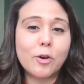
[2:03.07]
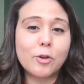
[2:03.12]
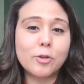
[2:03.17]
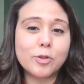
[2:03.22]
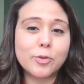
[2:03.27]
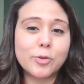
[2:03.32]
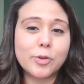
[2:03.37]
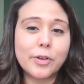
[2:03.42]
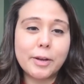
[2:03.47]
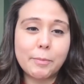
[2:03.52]

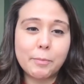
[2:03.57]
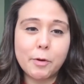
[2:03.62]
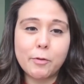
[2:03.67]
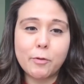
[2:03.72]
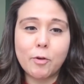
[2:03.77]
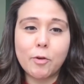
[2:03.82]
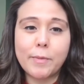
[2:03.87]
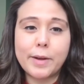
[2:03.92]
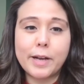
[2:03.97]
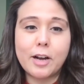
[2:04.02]
Cultural and
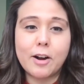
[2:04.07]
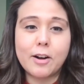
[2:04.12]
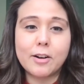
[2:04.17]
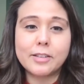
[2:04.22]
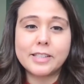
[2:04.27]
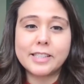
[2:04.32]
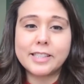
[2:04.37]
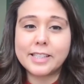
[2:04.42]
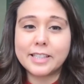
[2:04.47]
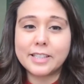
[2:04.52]
Performing
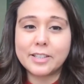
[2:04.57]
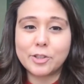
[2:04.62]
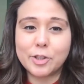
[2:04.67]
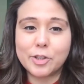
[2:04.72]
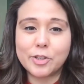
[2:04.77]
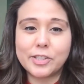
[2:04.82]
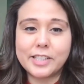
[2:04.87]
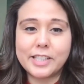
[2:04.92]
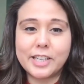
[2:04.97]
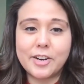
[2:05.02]
Arts
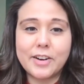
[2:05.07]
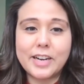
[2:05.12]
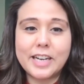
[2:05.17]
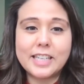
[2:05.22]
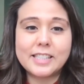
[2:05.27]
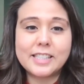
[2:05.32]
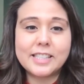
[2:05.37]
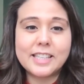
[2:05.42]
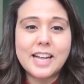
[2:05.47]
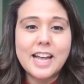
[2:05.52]
Signature
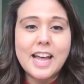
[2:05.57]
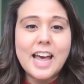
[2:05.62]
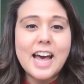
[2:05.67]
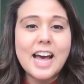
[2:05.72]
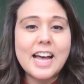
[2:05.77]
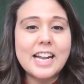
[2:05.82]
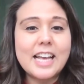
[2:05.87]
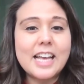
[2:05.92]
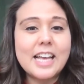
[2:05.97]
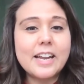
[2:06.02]
Series,
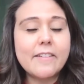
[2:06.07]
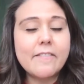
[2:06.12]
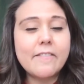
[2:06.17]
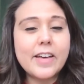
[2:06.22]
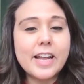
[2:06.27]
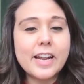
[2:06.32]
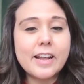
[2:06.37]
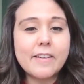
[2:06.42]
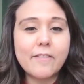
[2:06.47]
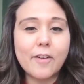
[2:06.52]
an
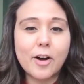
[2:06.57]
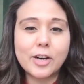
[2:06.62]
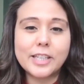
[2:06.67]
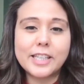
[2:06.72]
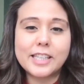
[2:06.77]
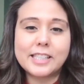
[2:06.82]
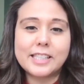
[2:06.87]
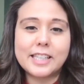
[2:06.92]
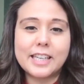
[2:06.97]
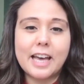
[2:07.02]
innovative
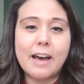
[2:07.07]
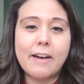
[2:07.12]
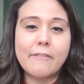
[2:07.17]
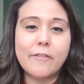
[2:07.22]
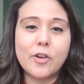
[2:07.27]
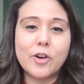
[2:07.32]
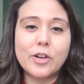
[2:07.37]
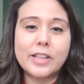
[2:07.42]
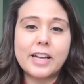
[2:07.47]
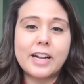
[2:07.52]
artistic
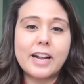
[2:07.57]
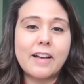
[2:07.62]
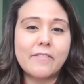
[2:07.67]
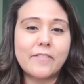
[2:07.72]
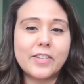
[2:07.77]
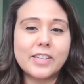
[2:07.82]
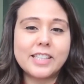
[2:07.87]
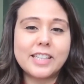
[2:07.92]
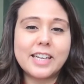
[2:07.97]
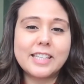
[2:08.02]
effort that
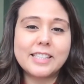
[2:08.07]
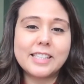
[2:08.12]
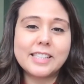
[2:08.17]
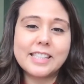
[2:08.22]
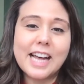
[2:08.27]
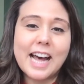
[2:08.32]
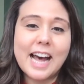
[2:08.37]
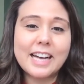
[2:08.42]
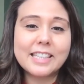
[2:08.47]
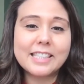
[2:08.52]

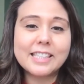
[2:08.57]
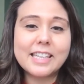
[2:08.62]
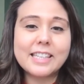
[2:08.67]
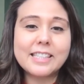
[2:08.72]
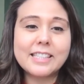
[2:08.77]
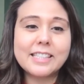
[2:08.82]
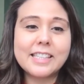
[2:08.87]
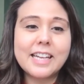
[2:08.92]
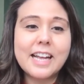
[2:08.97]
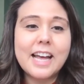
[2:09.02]
emphasizes
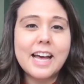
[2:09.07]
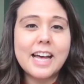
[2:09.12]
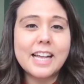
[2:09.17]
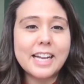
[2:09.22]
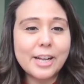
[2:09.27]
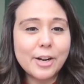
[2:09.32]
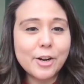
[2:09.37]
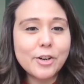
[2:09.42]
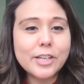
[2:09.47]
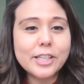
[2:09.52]
access,
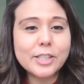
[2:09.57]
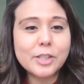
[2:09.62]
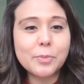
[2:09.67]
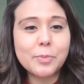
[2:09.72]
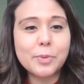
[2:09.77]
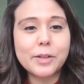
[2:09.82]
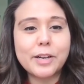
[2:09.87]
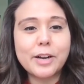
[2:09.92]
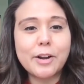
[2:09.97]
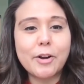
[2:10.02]
an
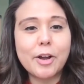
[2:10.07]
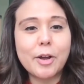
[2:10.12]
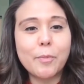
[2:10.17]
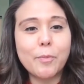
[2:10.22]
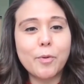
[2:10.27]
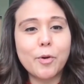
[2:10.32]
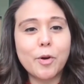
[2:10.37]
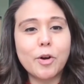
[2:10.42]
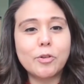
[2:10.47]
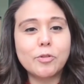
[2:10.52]
interdisciplinary
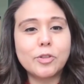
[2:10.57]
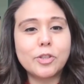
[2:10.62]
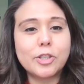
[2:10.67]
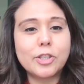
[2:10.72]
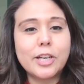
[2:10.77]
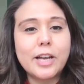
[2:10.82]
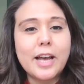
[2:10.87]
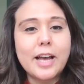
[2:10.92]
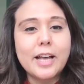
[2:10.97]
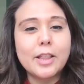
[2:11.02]

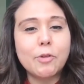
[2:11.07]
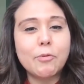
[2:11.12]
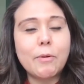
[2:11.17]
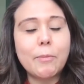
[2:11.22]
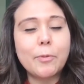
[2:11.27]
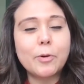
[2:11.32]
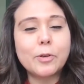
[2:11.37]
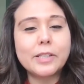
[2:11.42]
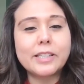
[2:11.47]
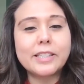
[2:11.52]
approach, the
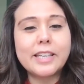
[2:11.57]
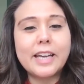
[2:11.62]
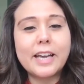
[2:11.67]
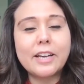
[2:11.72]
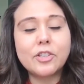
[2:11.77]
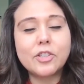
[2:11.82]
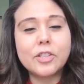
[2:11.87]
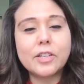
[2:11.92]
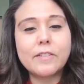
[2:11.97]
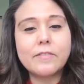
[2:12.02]

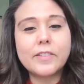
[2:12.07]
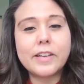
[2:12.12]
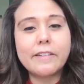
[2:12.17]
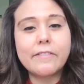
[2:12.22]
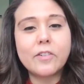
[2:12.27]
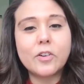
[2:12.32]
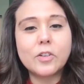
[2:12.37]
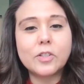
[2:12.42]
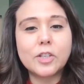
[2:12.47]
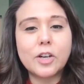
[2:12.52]
representation of
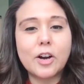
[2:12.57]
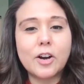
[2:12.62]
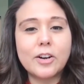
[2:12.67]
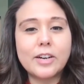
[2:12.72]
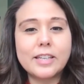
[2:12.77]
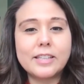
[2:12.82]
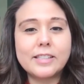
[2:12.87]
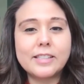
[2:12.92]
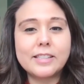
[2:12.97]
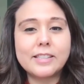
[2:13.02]
diverse
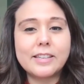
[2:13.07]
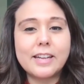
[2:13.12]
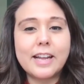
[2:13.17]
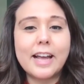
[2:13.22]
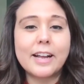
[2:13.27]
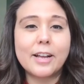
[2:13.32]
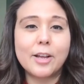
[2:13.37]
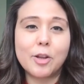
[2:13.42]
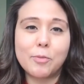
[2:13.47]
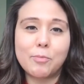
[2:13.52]
artists,
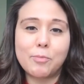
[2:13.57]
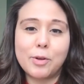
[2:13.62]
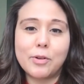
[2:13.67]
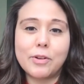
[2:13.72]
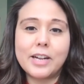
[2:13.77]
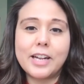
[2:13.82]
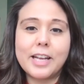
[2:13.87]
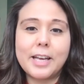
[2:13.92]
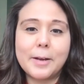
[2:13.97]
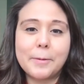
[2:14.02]
and
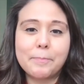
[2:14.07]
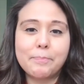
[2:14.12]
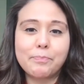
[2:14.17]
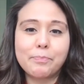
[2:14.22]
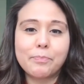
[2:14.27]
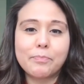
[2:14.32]
community.